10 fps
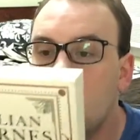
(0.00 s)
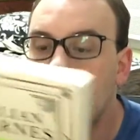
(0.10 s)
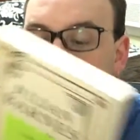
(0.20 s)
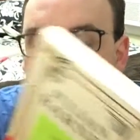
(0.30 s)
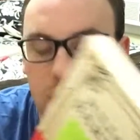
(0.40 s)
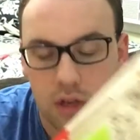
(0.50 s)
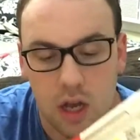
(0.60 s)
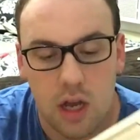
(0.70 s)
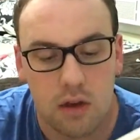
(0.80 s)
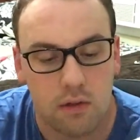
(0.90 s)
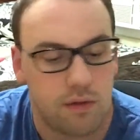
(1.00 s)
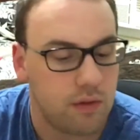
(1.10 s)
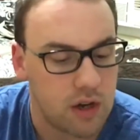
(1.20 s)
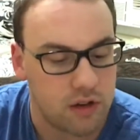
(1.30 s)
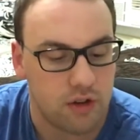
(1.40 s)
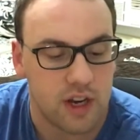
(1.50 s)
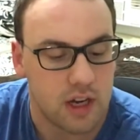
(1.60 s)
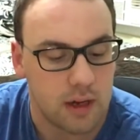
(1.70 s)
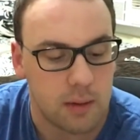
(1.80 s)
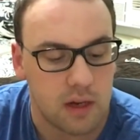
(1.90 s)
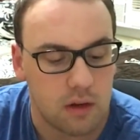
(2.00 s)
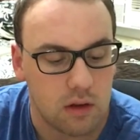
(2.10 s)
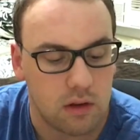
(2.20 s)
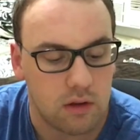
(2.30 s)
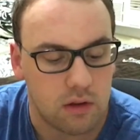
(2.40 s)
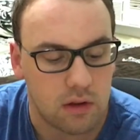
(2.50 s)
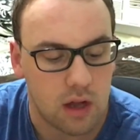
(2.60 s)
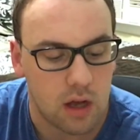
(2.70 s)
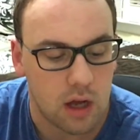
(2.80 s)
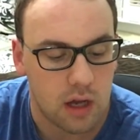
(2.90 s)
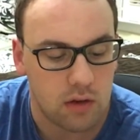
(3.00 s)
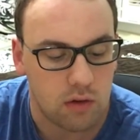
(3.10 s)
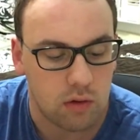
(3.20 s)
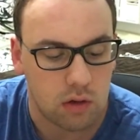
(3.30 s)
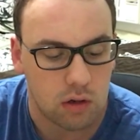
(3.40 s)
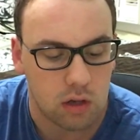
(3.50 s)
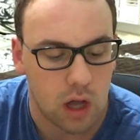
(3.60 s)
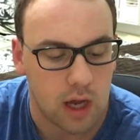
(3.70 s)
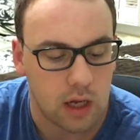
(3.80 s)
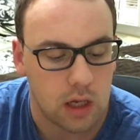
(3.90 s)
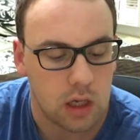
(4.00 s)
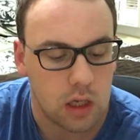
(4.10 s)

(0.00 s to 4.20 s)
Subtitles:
which is kind of frustrating because I do not like